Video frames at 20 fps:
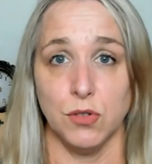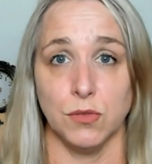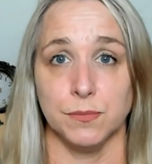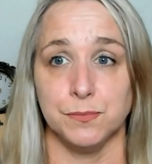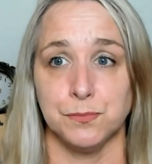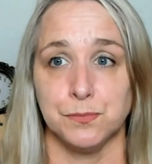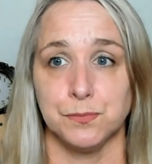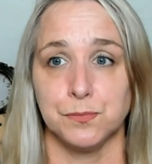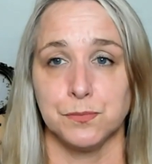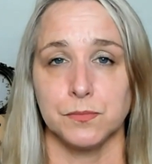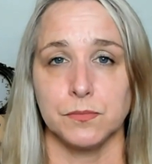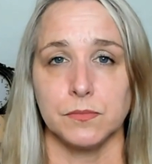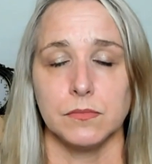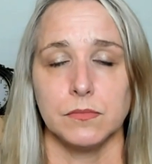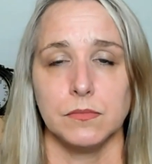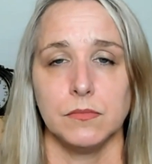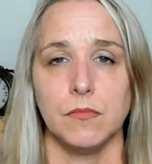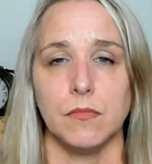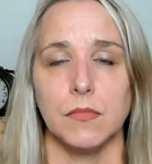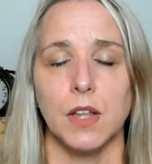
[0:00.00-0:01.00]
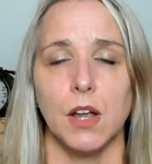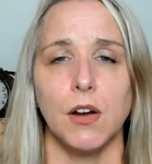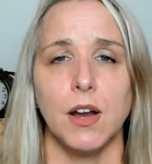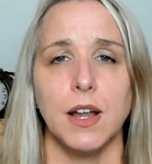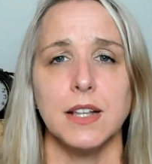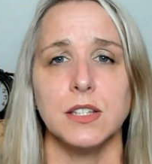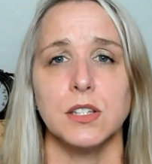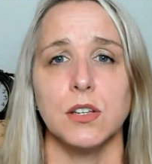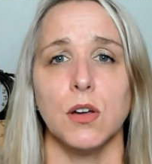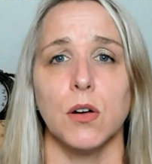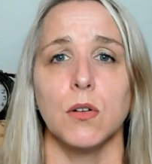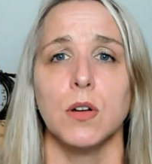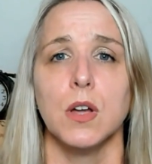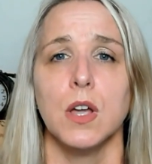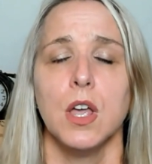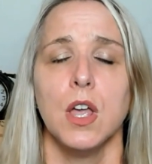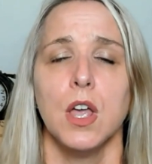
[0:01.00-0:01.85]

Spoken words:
All right. So